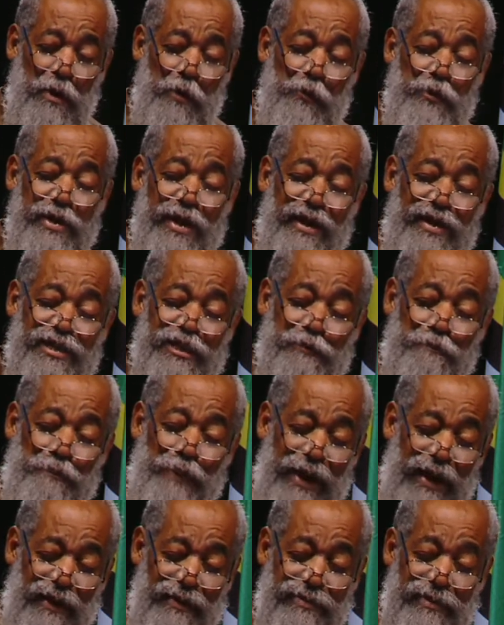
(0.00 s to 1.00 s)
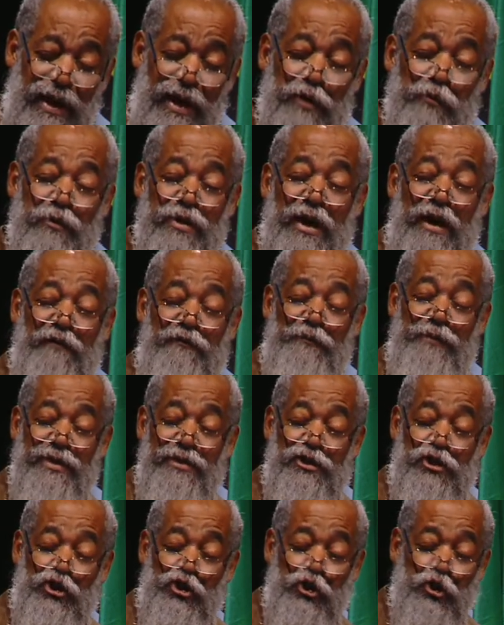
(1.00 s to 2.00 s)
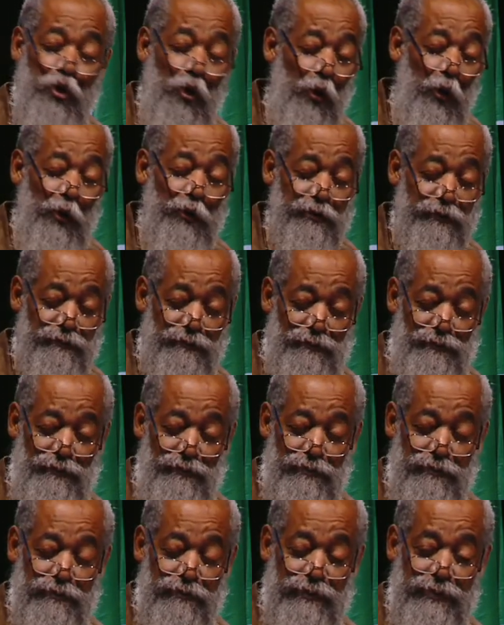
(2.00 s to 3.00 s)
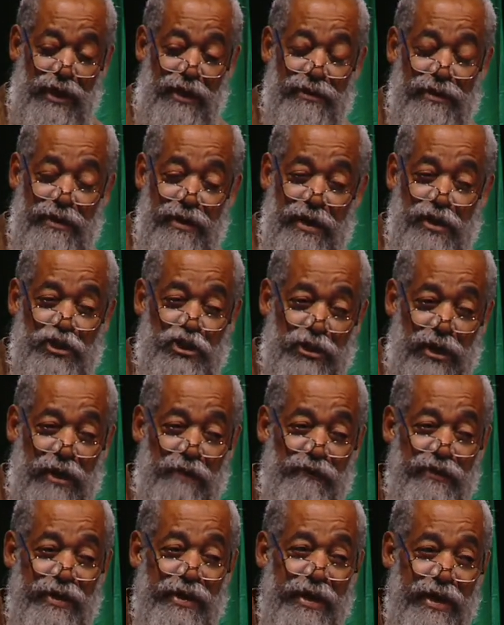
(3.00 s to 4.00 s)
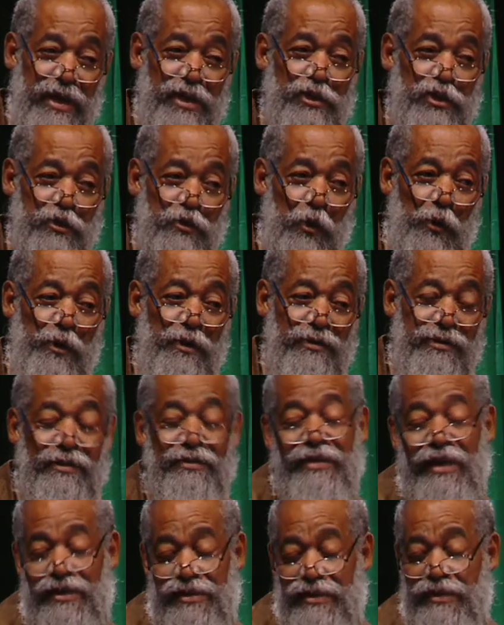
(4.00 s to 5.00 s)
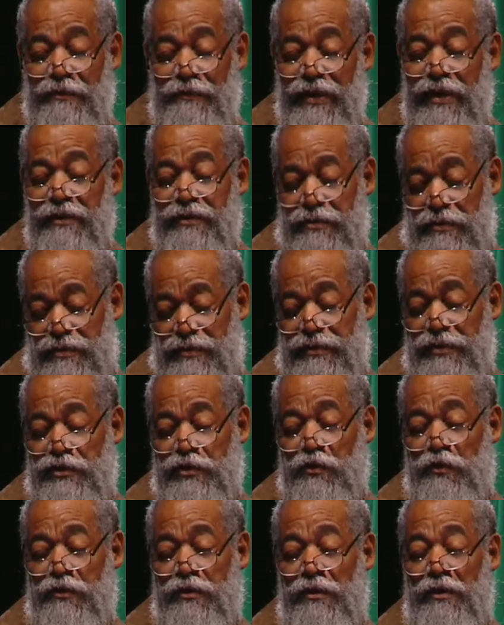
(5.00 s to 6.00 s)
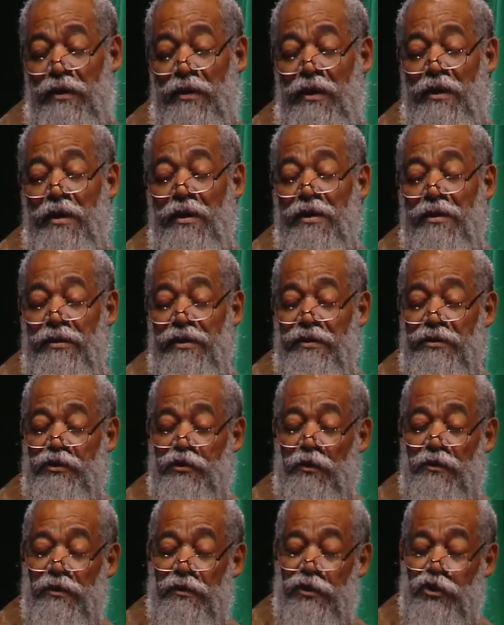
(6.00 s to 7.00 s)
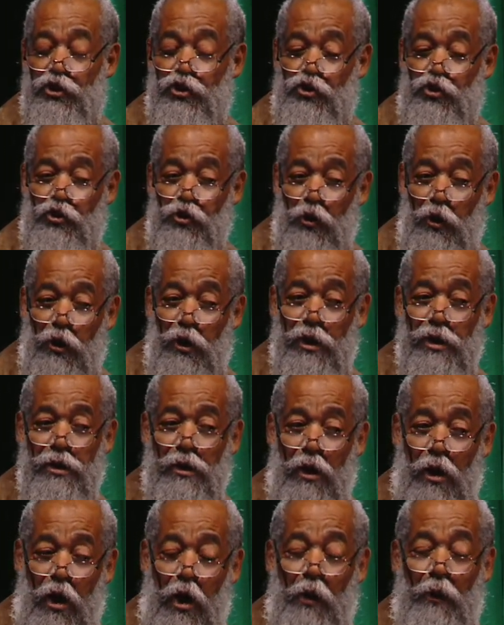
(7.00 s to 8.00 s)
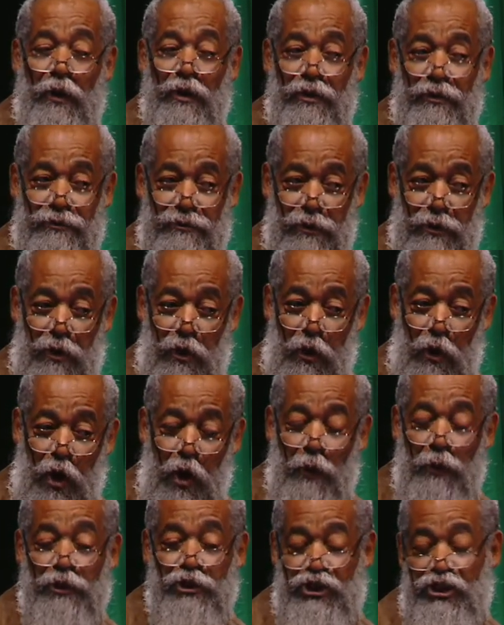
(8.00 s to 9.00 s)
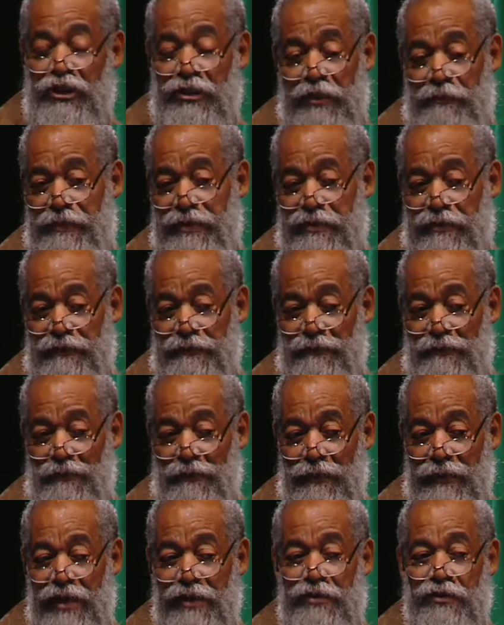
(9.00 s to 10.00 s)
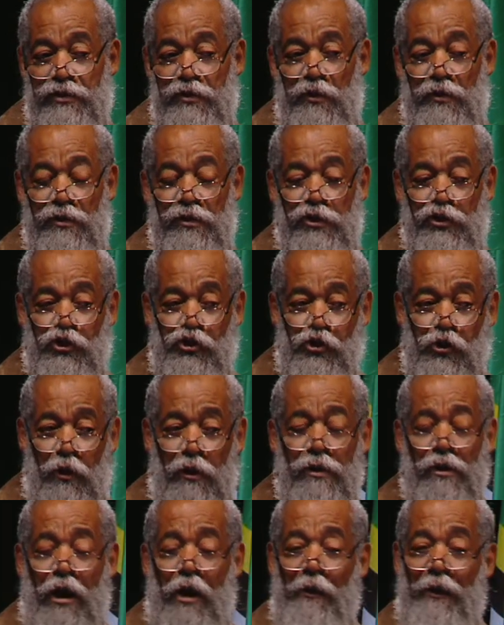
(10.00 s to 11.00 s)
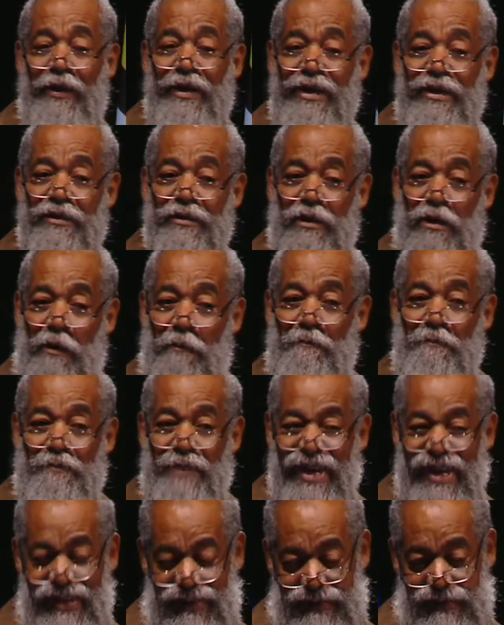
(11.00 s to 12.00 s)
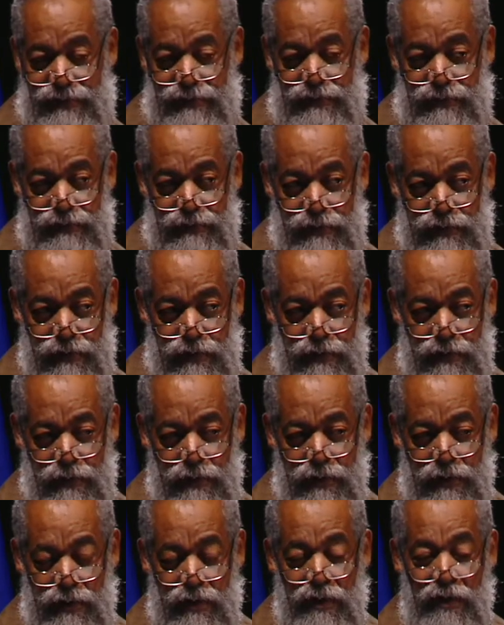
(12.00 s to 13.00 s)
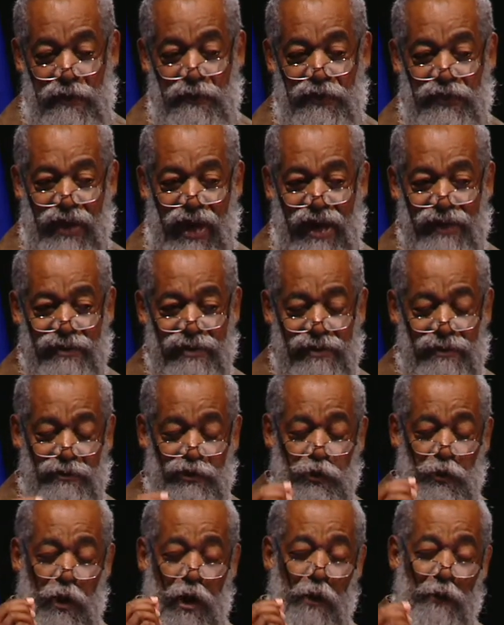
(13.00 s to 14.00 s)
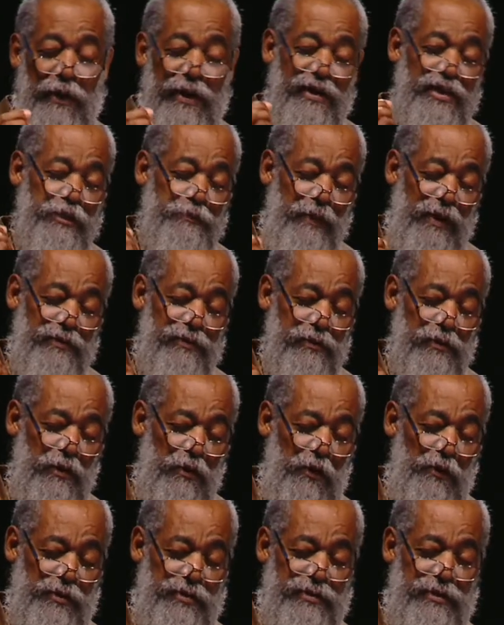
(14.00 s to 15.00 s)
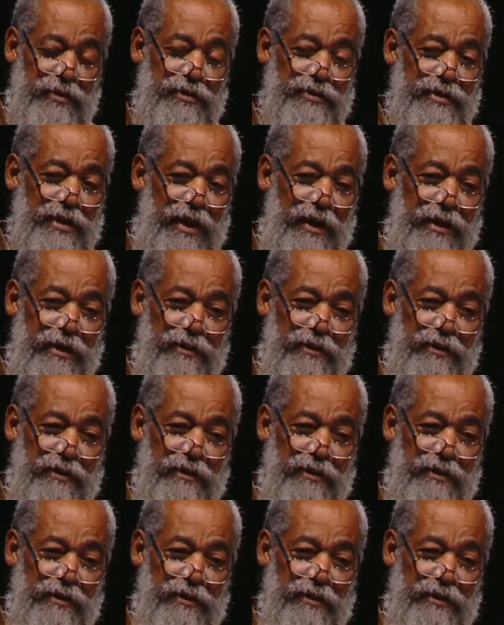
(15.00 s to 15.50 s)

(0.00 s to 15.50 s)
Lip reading: We expect, and we have been shown, that the HIV is going to decimate us. It's going to destroy our GDP. It is going to destroy our income base. So our expected losses are